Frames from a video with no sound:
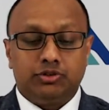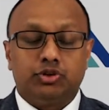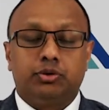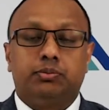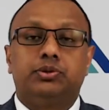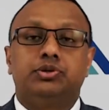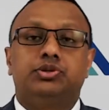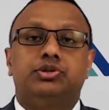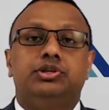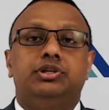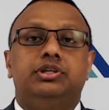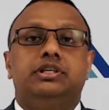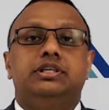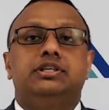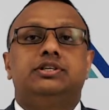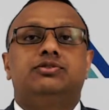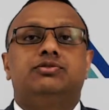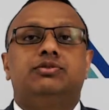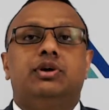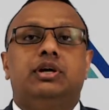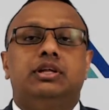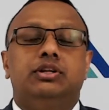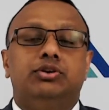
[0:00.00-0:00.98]
opportunities
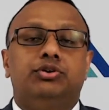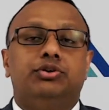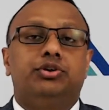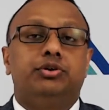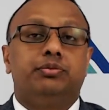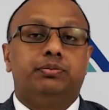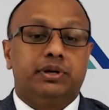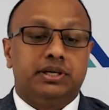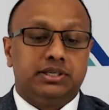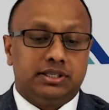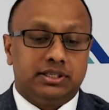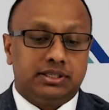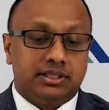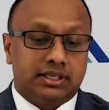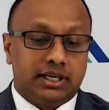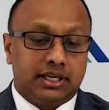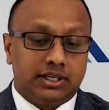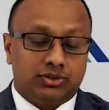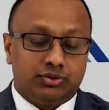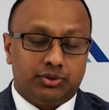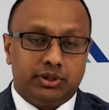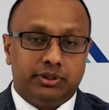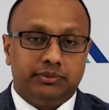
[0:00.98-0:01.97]
for other occupations
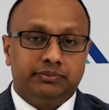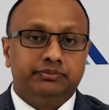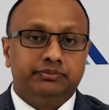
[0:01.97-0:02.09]
as well.